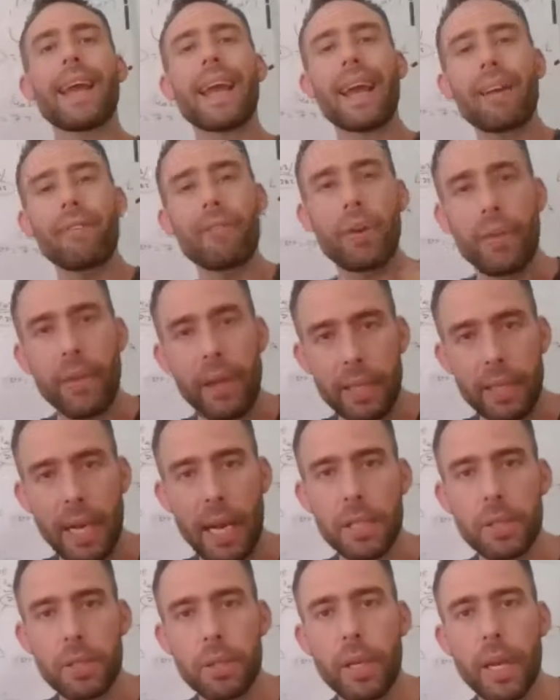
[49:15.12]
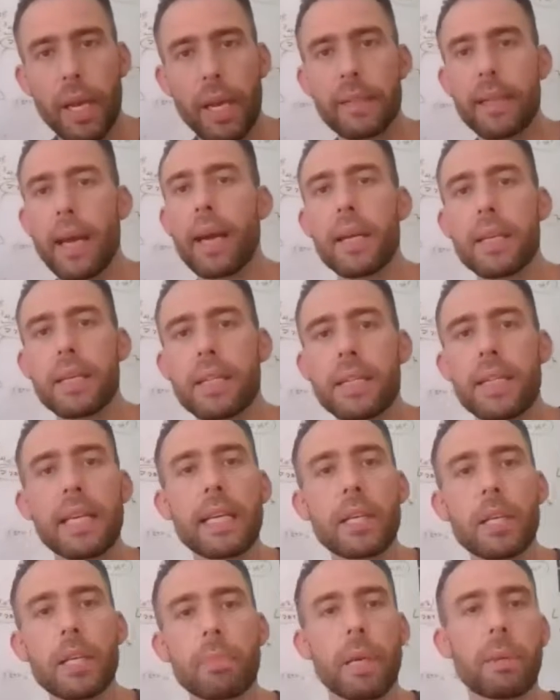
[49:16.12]
everything dies today. Not a
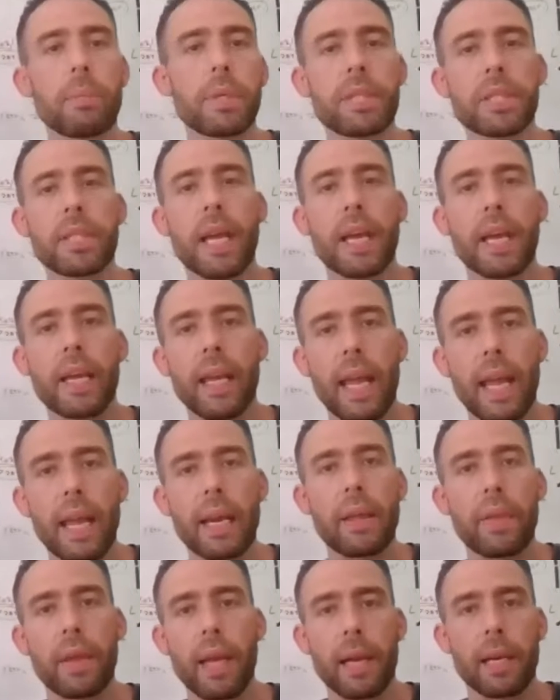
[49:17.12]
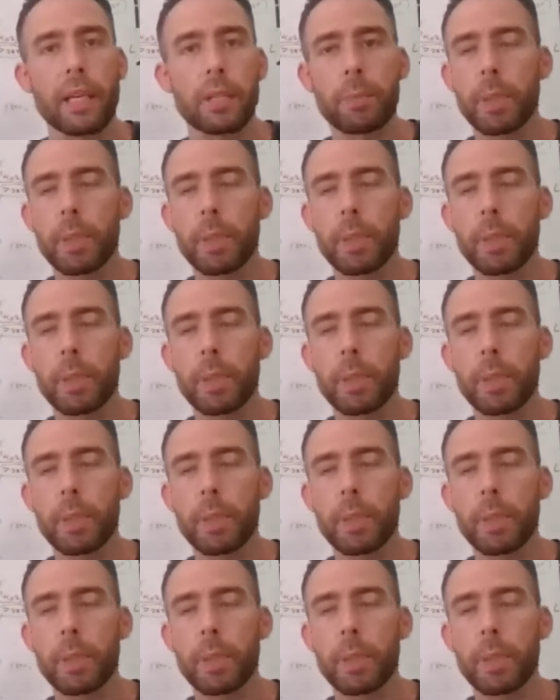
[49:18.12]
single member is getting anything else,